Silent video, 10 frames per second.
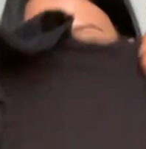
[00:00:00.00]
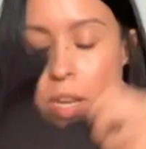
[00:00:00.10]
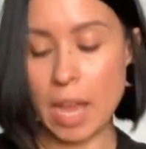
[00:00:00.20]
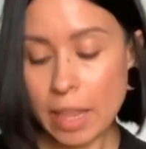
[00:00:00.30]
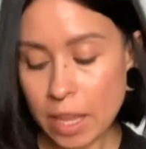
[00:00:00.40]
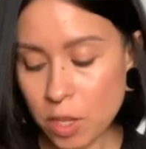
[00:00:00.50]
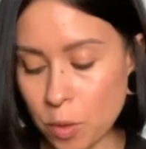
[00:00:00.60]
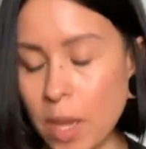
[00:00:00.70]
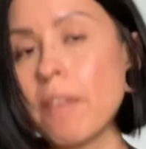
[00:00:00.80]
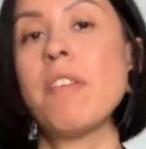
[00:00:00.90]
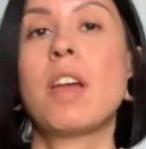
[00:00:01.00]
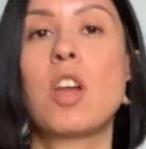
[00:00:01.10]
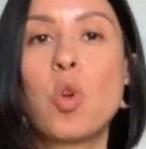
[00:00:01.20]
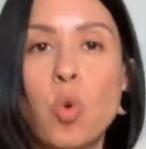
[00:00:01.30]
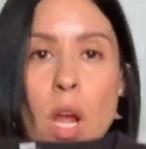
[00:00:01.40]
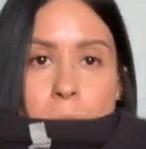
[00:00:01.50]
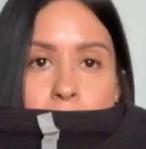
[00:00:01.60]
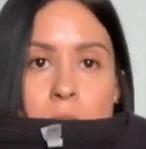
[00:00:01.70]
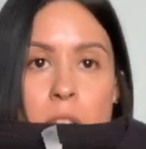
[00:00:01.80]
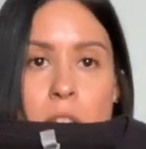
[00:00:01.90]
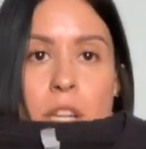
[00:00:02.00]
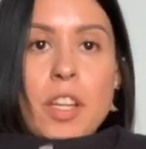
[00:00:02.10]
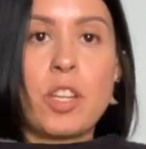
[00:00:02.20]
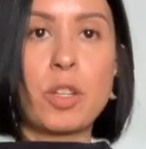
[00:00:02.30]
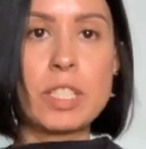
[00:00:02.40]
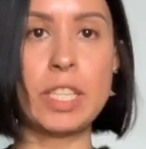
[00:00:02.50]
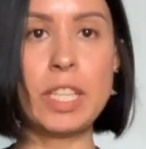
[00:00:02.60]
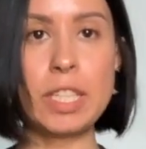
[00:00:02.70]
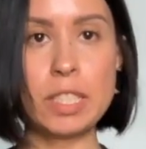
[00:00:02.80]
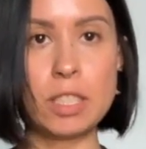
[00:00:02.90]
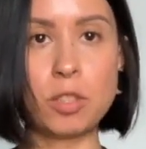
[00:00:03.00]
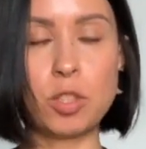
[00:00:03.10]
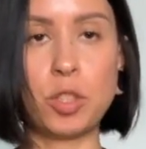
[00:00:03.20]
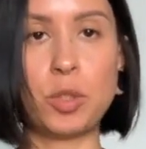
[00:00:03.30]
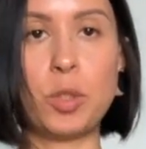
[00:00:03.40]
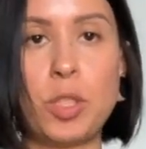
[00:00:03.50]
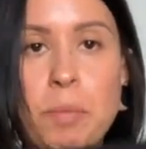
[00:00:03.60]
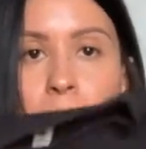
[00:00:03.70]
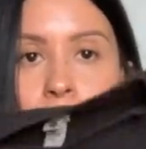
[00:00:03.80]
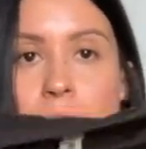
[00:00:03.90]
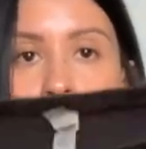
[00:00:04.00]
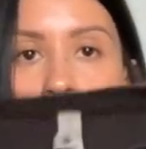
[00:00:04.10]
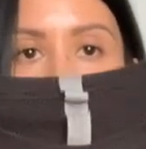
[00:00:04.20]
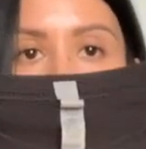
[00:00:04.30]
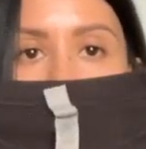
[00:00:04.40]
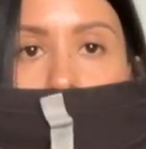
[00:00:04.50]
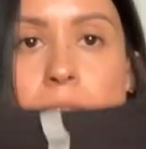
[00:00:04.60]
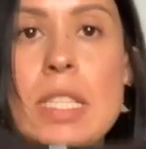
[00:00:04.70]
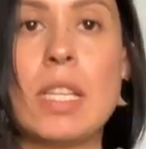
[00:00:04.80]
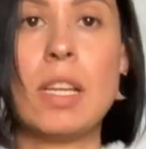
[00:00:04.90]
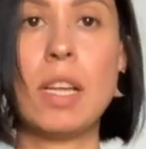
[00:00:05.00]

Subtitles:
now that you have cropped your tees, you should be left with something like this.